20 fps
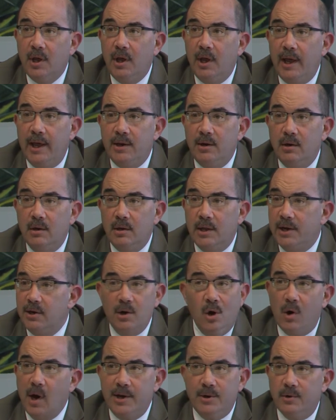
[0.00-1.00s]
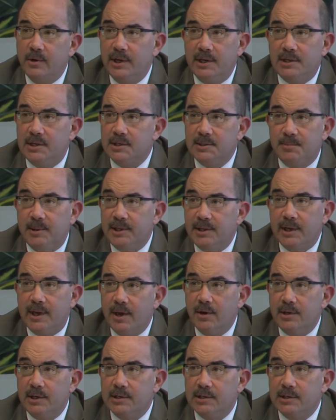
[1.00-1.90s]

And, and no, I don't anticipate the county